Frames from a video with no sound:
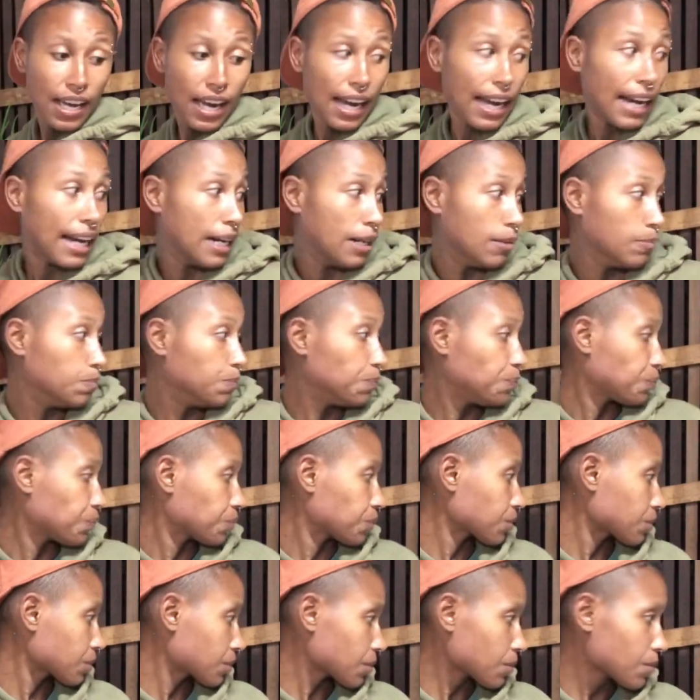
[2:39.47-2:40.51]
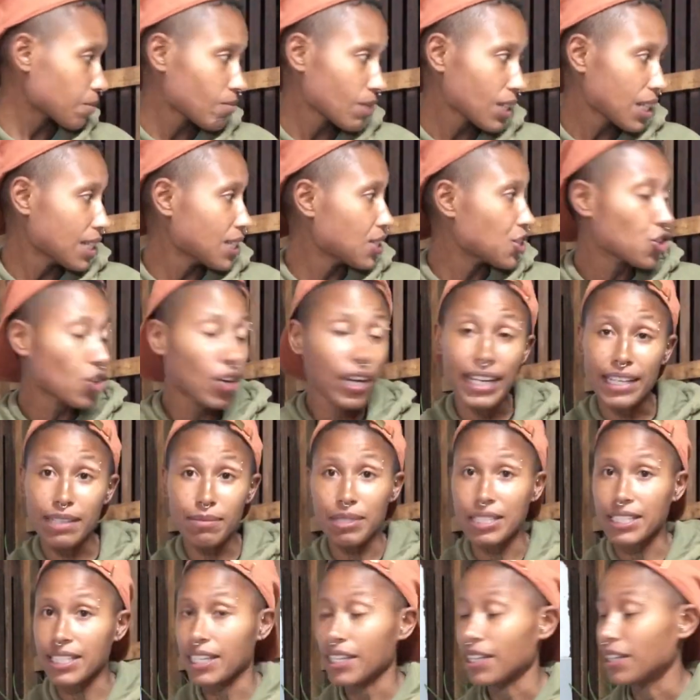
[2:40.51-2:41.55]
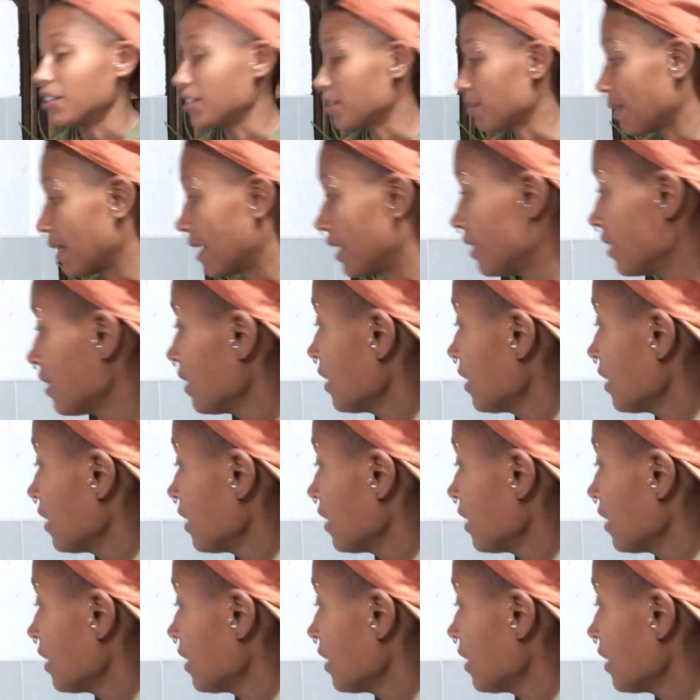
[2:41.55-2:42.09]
Giant mosquitoes, man.